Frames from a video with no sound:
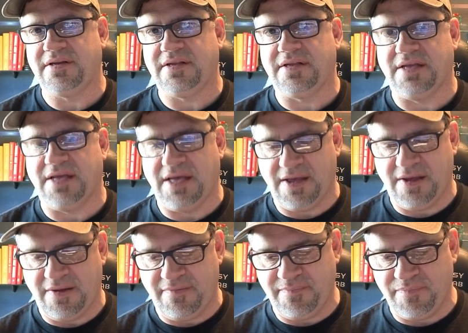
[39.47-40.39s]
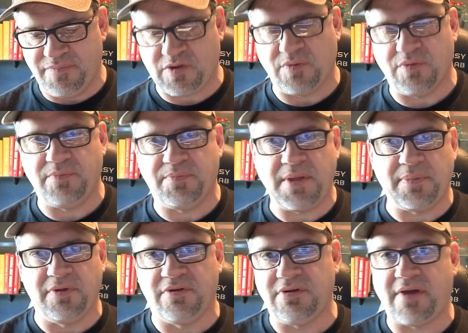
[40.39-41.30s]
So when people
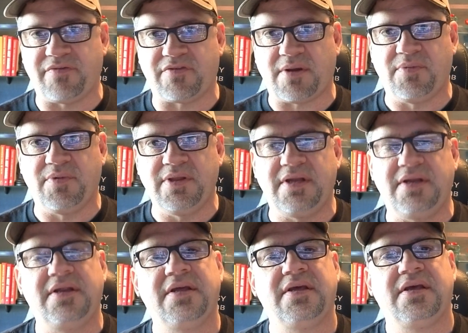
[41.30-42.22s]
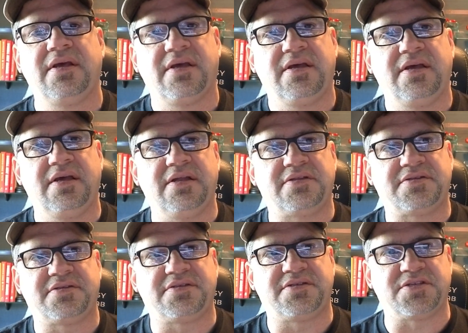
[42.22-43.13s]
do have trouble with it, it's
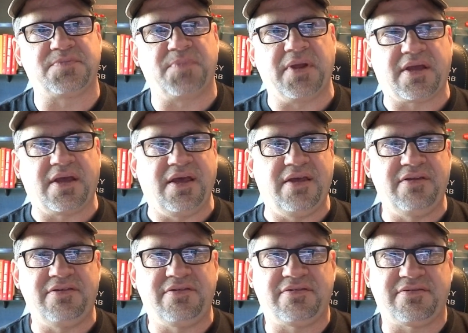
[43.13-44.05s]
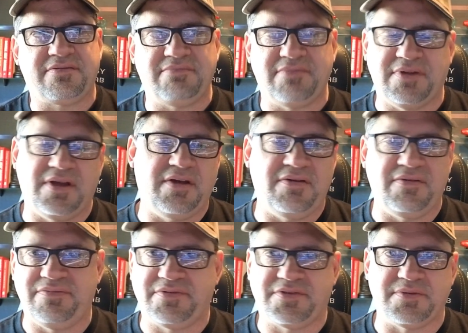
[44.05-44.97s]
just because of
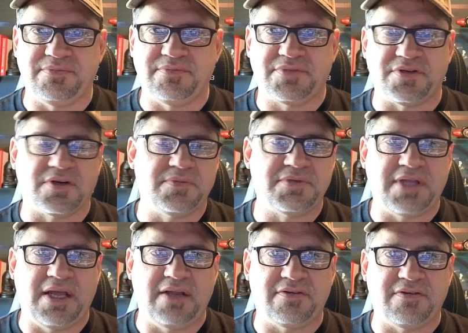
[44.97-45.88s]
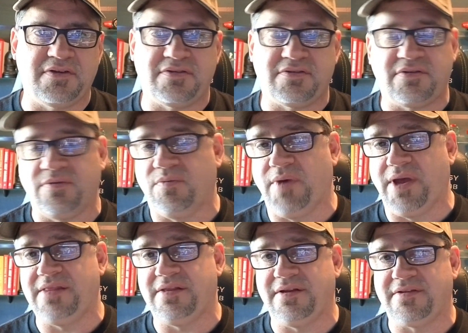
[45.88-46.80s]
some circumstances as to the way
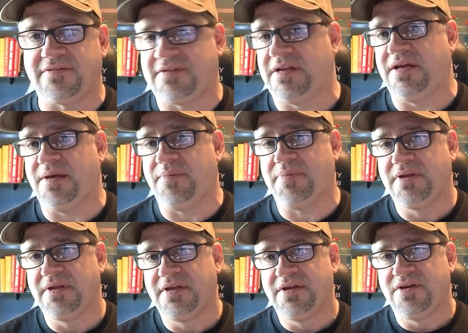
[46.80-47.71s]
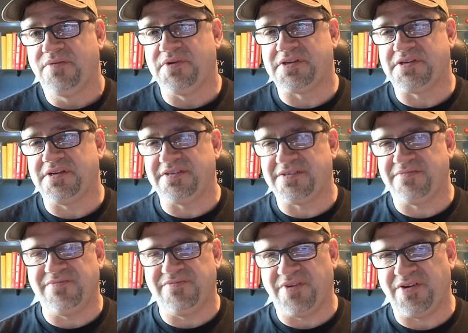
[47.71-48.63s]
that it's set up, which isn't
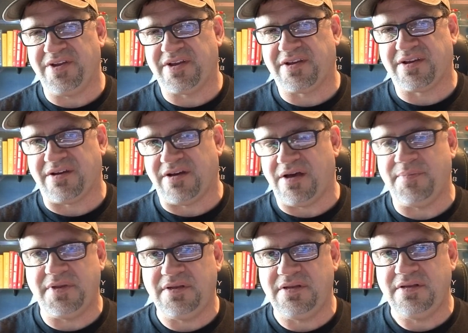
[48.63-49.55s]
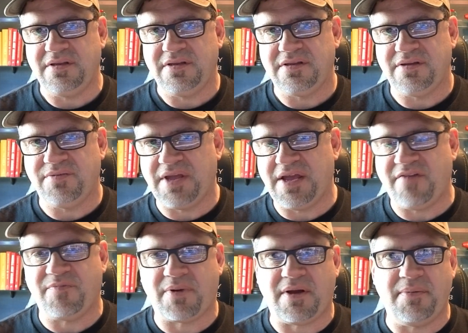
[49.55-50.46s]
very common that we have
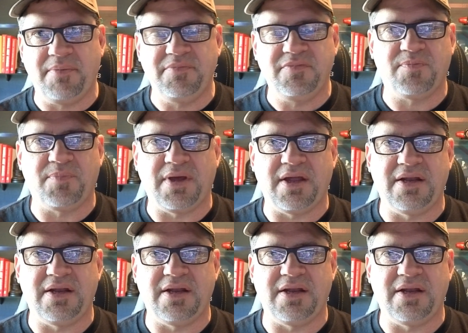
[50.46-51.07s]
problems, but